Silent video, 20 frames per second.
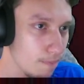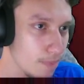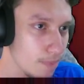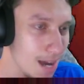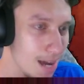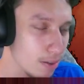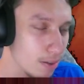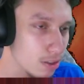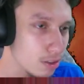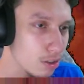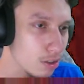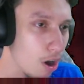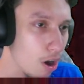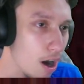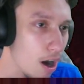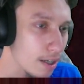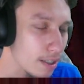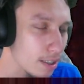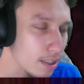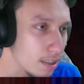I was
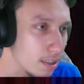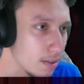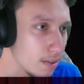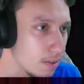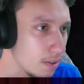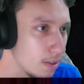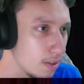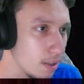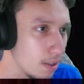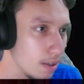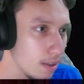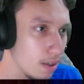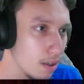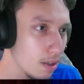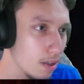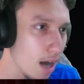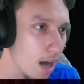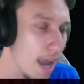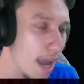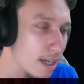talking.
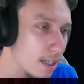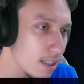How you